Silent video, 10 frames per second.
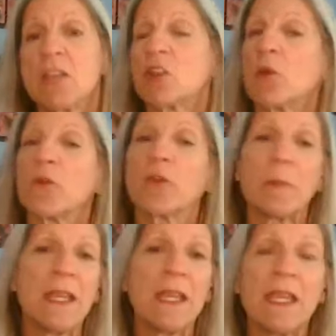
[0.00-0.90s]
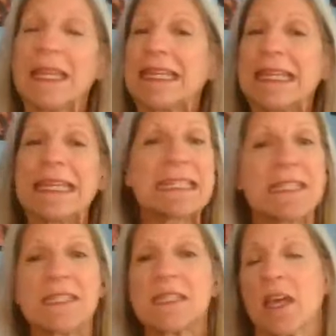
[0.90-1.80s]
So for me, it
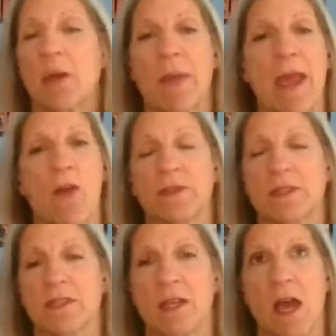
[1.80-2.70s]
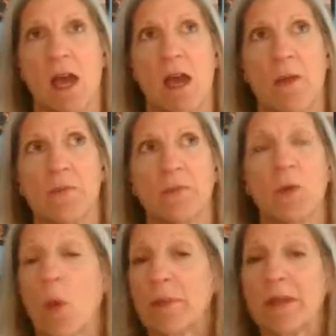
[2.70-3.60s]
isn't about um,
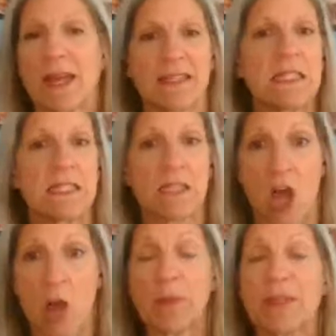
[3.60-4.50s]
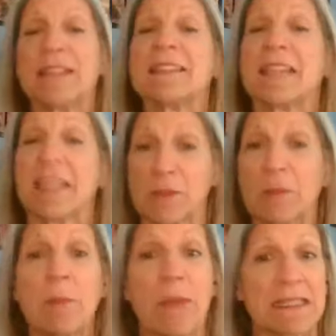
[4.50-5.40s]
weaponized incompetence. It's
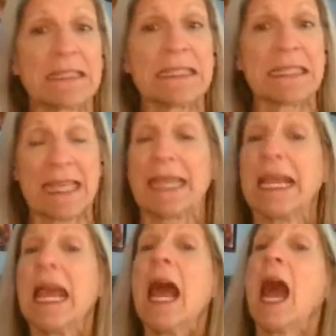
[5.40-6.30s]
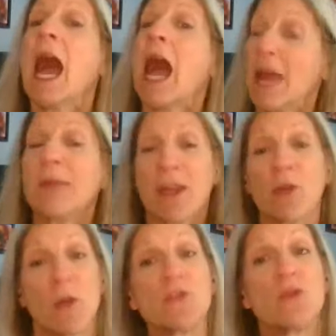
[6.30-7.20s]
me basically saying, I'm
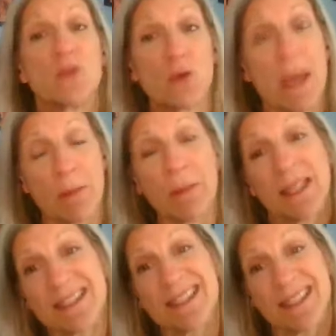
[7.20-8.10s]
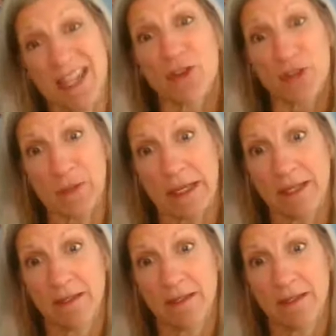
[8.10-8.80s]
not going to do that because it scares me.